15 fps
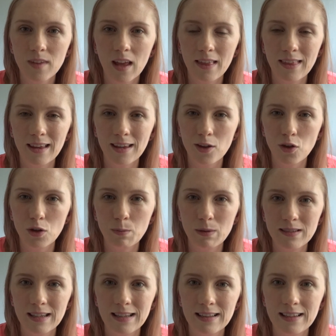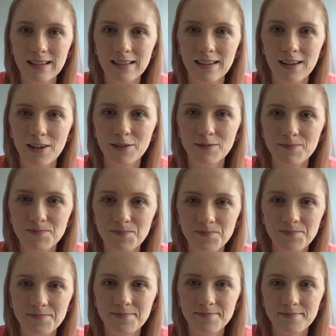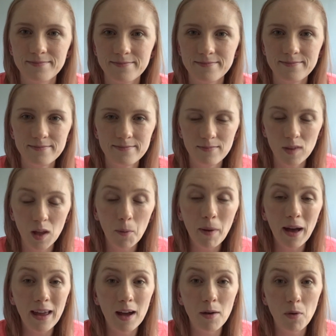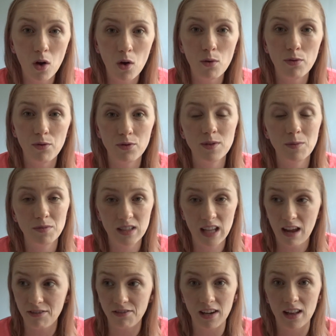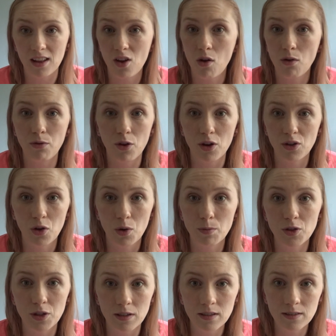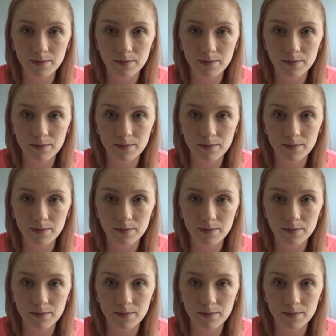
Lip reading: I think it could be slightly easier. But I'm definitely all for adoption.